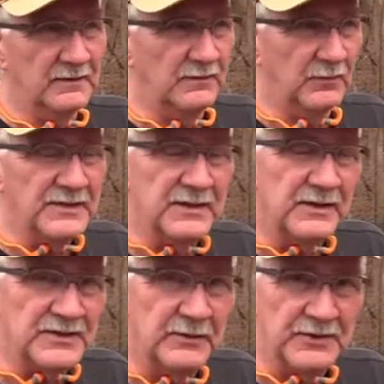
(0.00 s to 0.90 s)
The reason
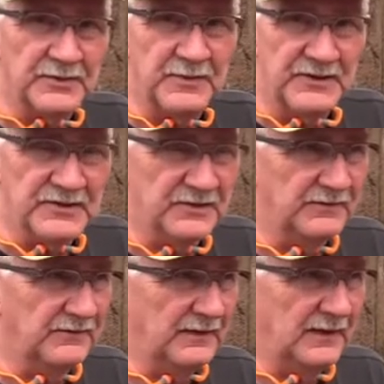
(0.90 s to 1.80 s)
they're so
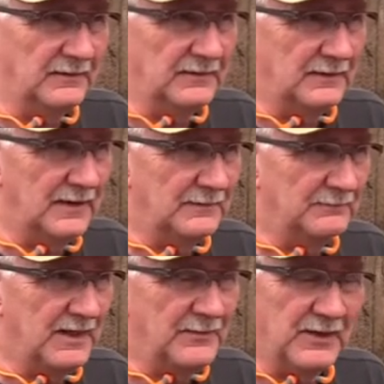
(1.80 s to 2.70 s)
expensive, I
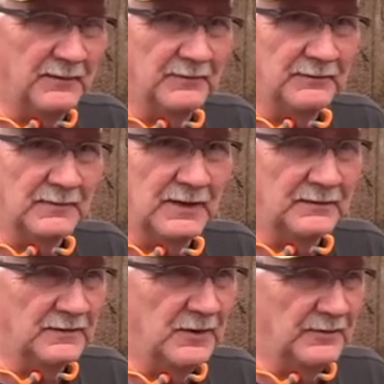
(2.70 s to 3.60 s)

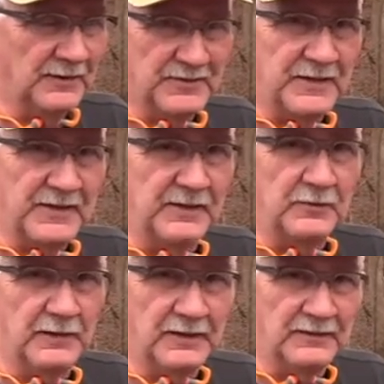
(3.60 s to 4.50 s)
hope I'm speaking
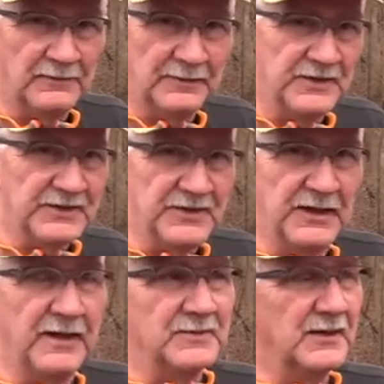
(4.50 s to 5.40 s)
correctly when I mention
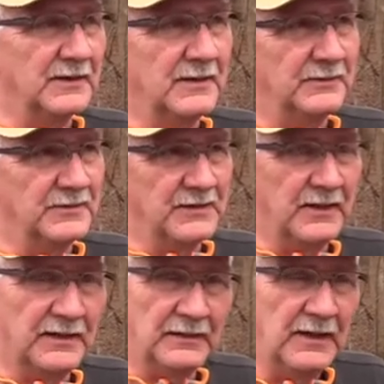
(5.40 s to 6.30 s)
names like that. There's a
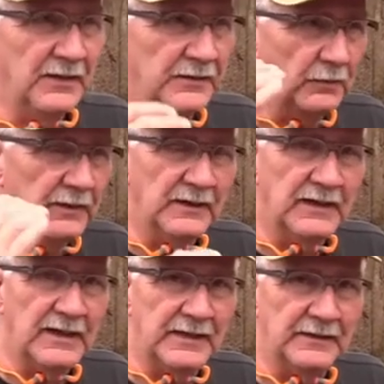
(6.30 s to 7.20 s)
lot of, they're really
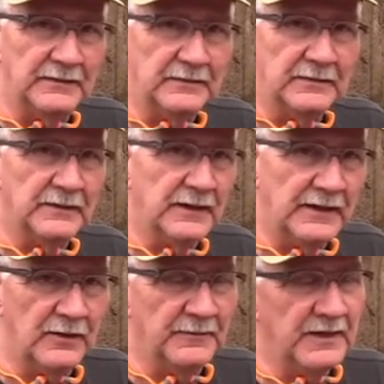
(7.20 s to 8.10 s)
high-end
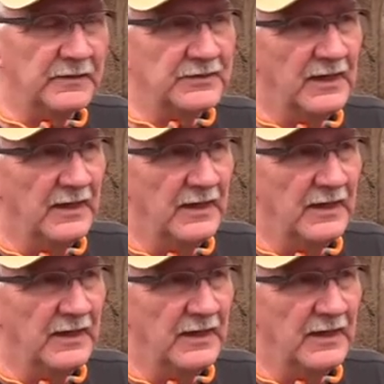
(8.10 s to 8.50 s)
AR makers.